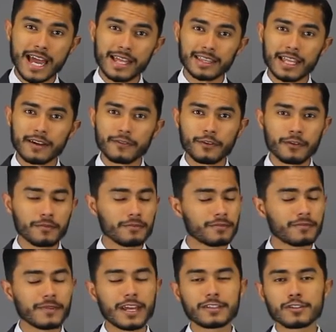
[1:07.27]
that level?
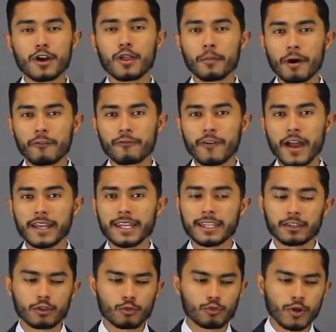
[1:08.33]
It's all about
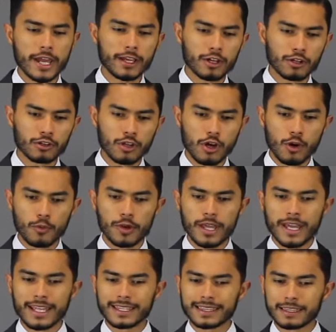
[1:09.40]
finding the right cologne
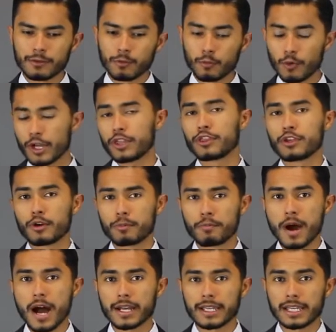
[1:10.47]
with your
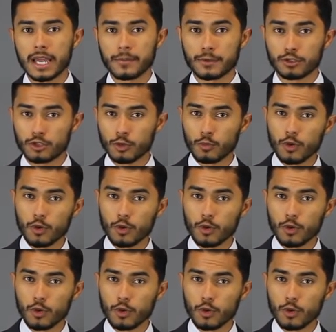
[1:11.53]
body chemistry.